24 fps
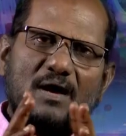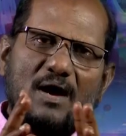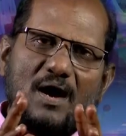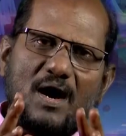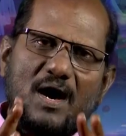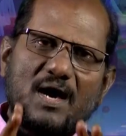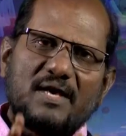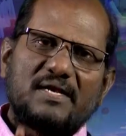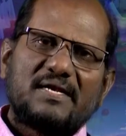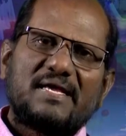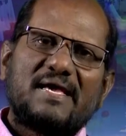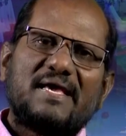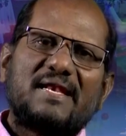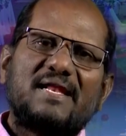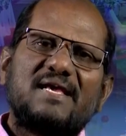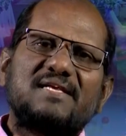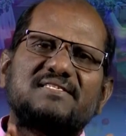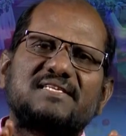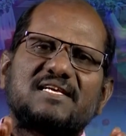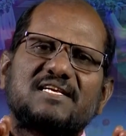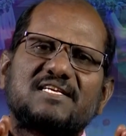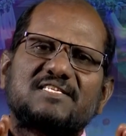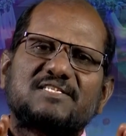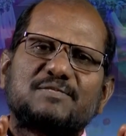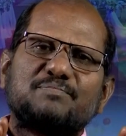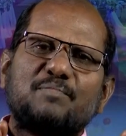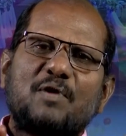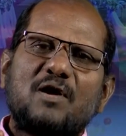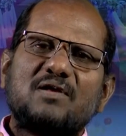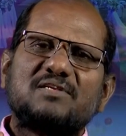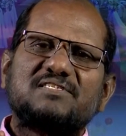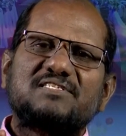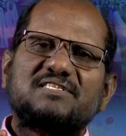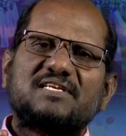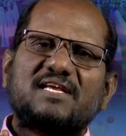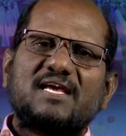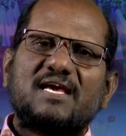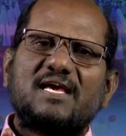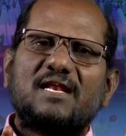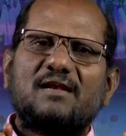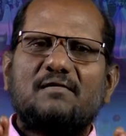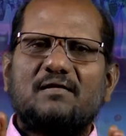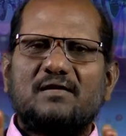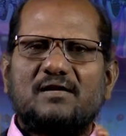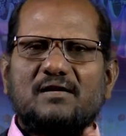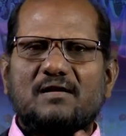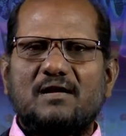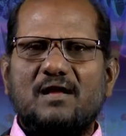Organizing small scale
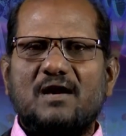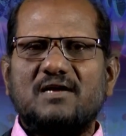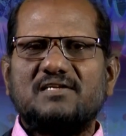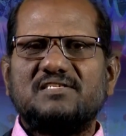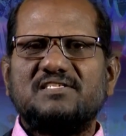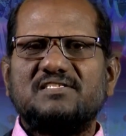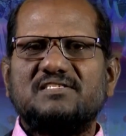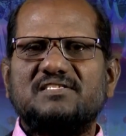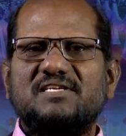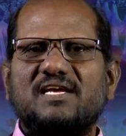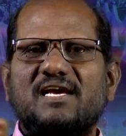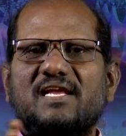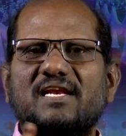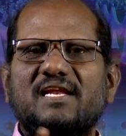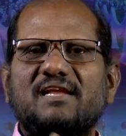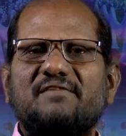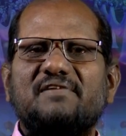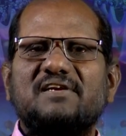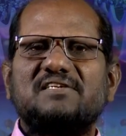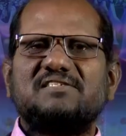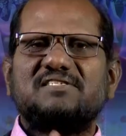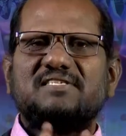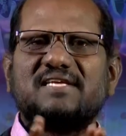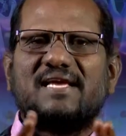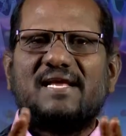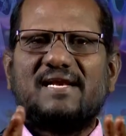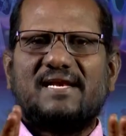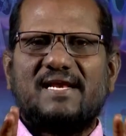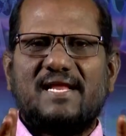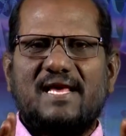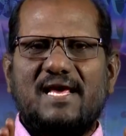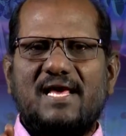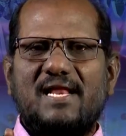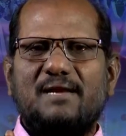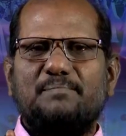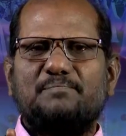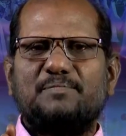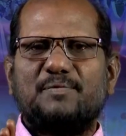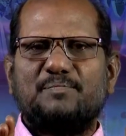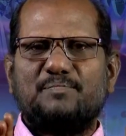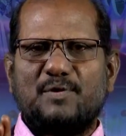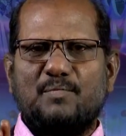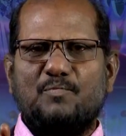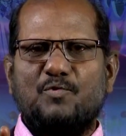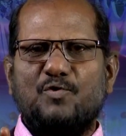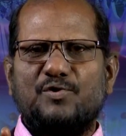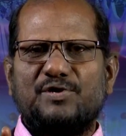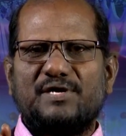or large scale events can help
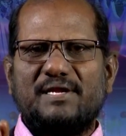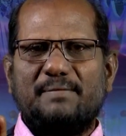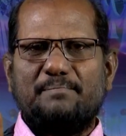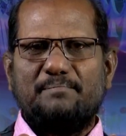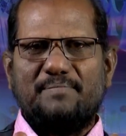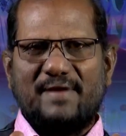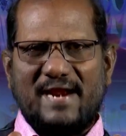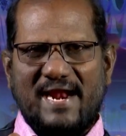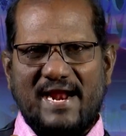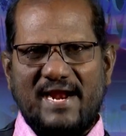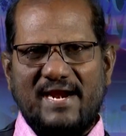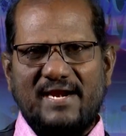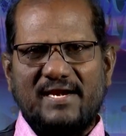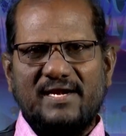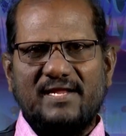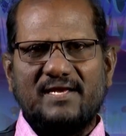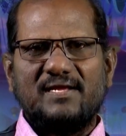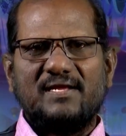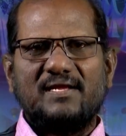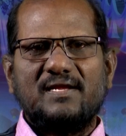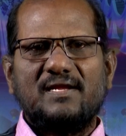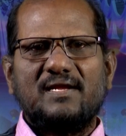promote a brand